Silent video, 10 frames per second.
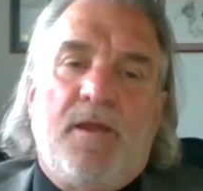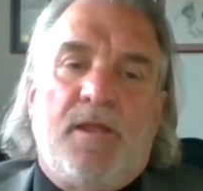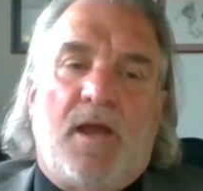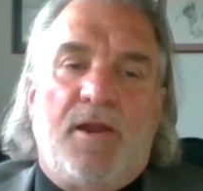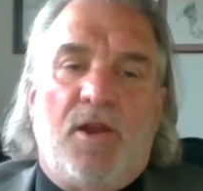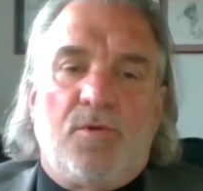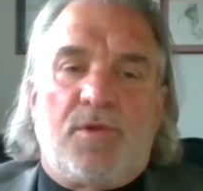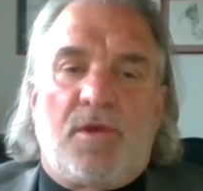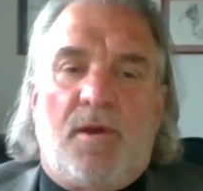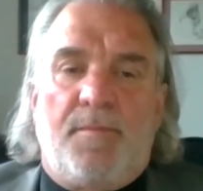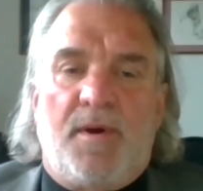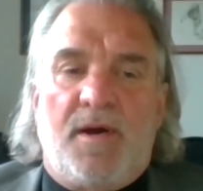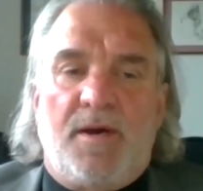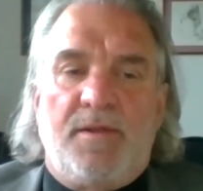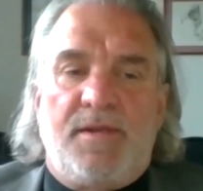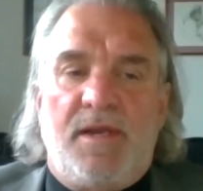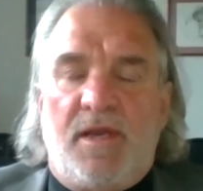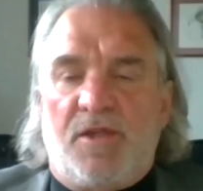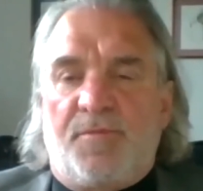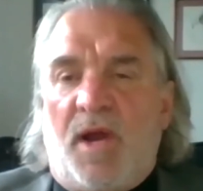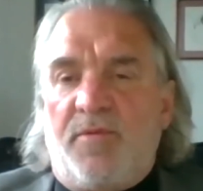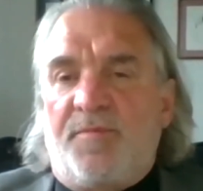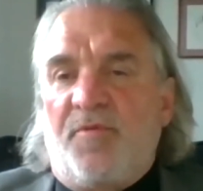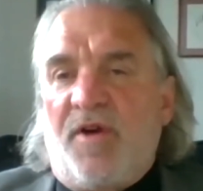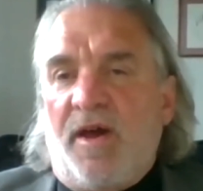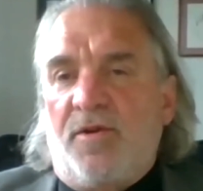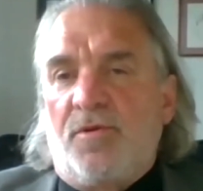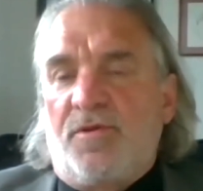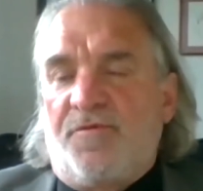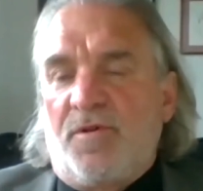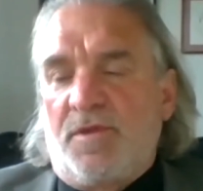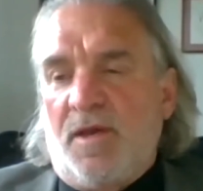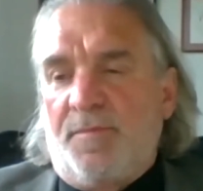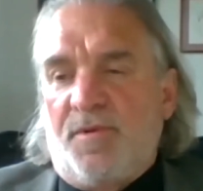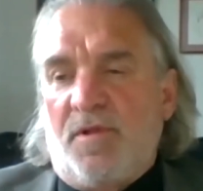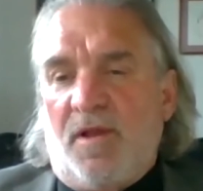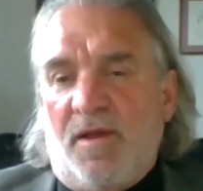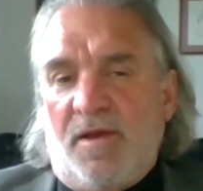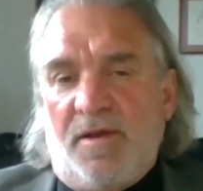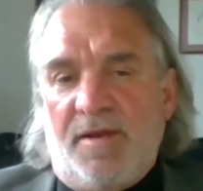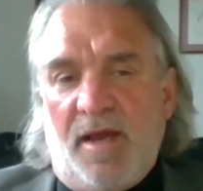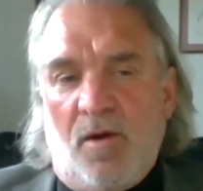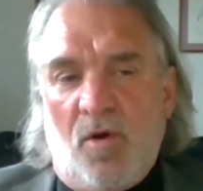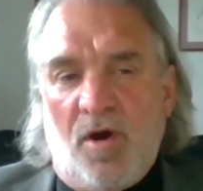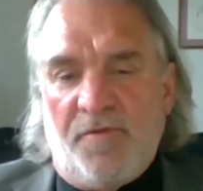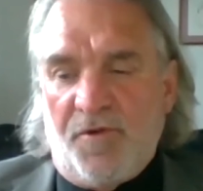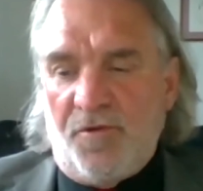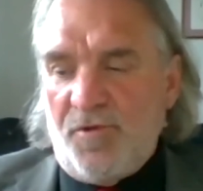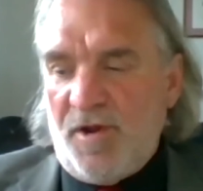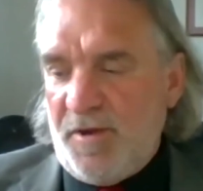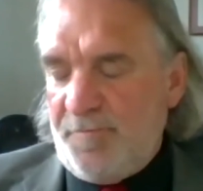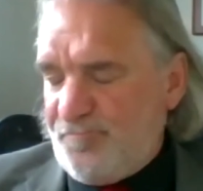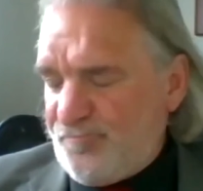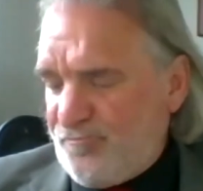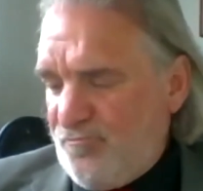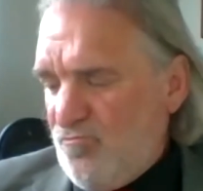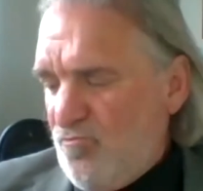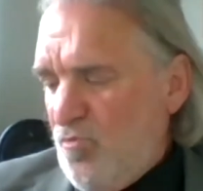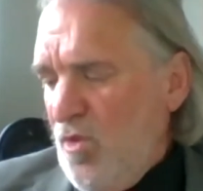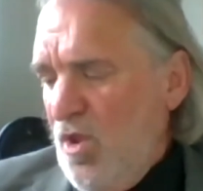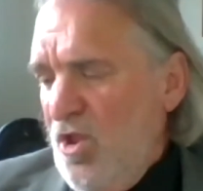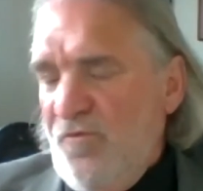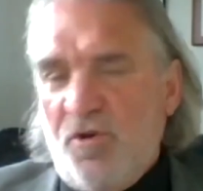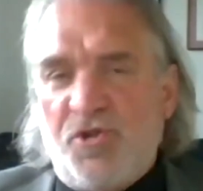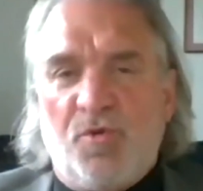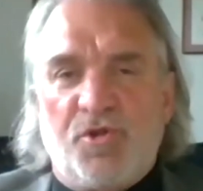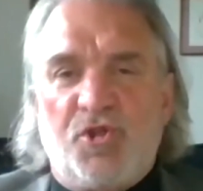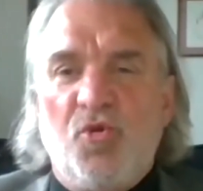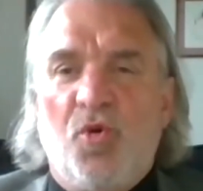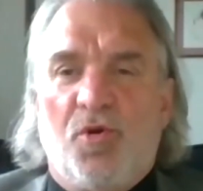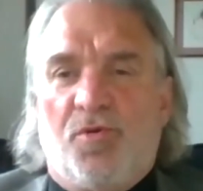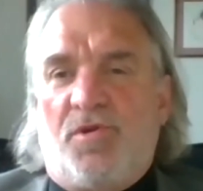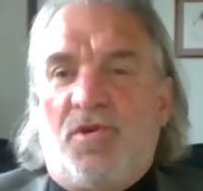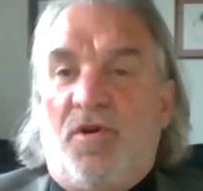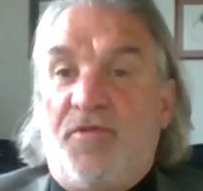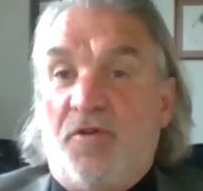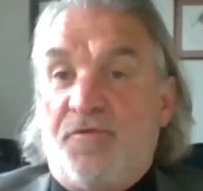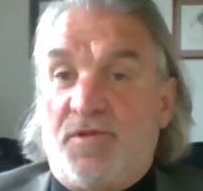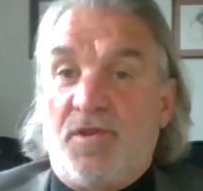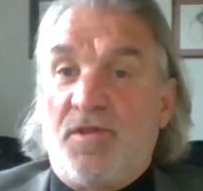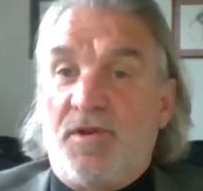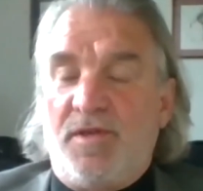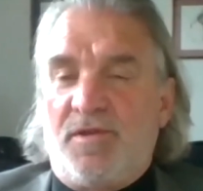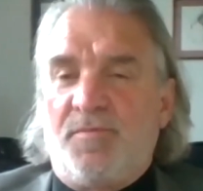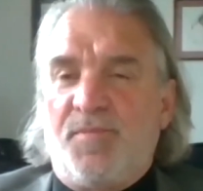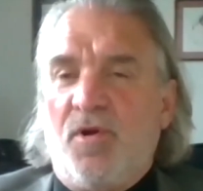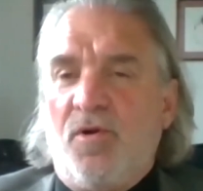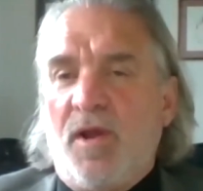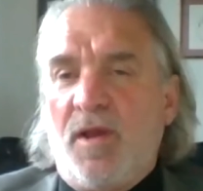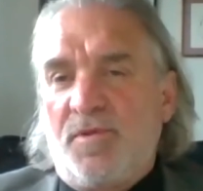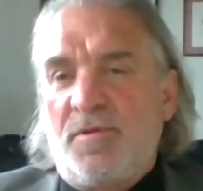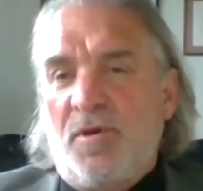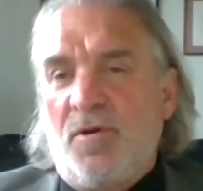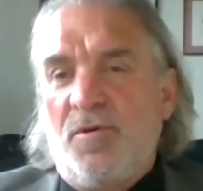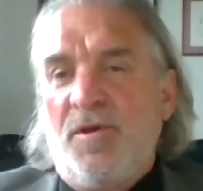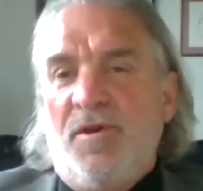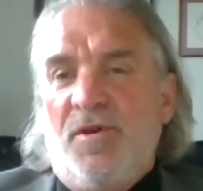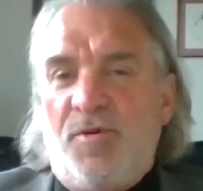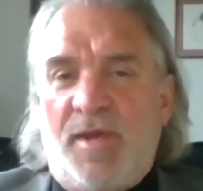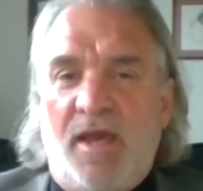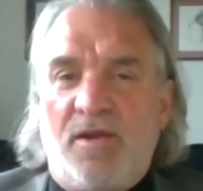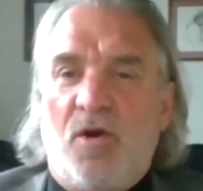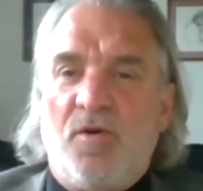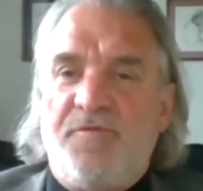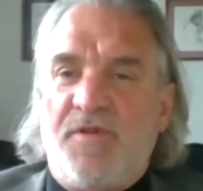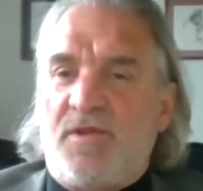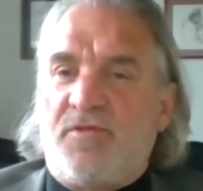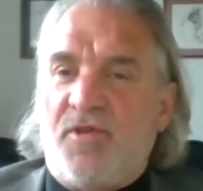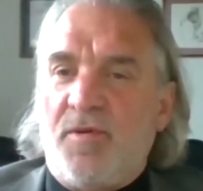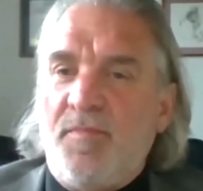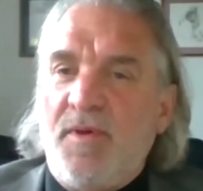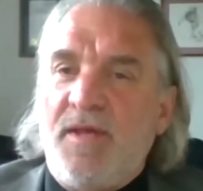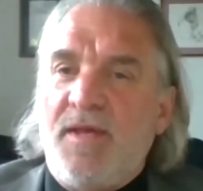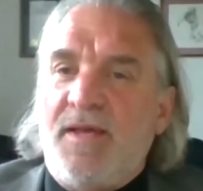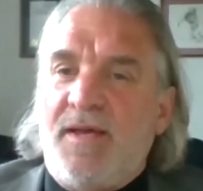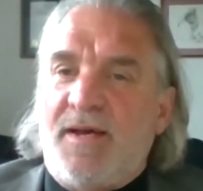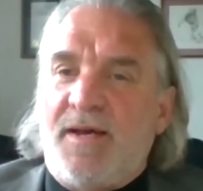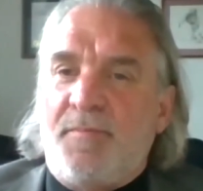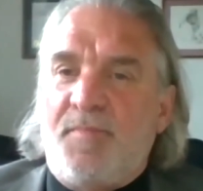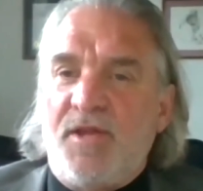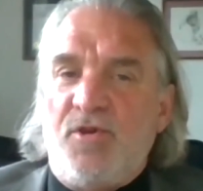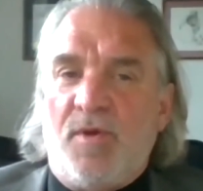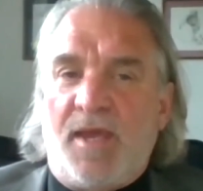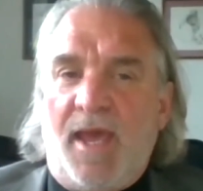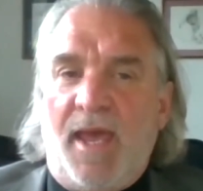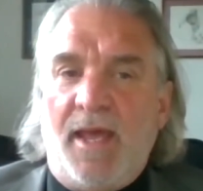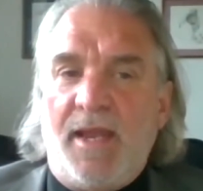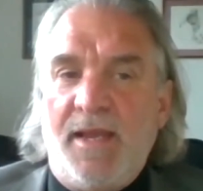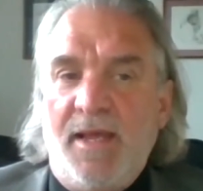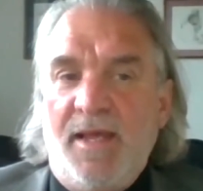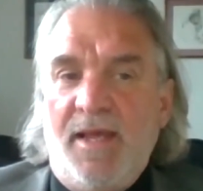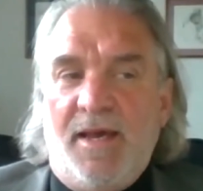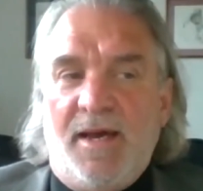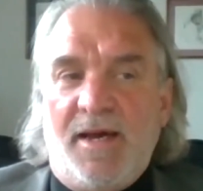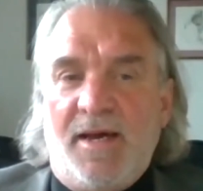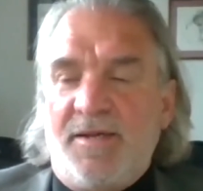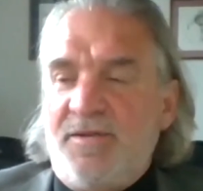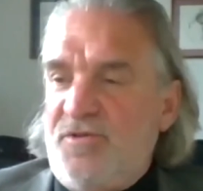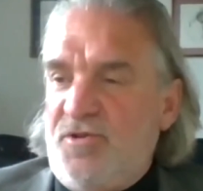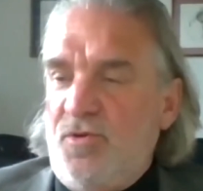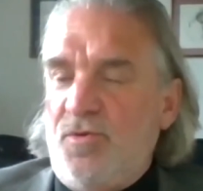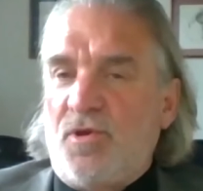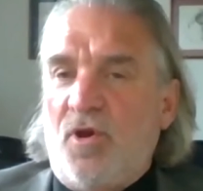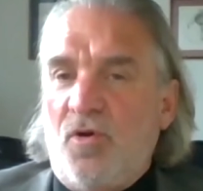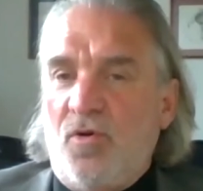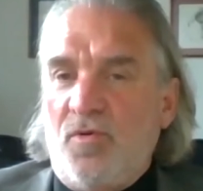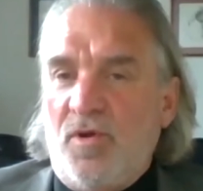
I know some DDS private providers, for example, now offer virtual tours of their facilities and programs. So you can't go and visit them, but you can do so,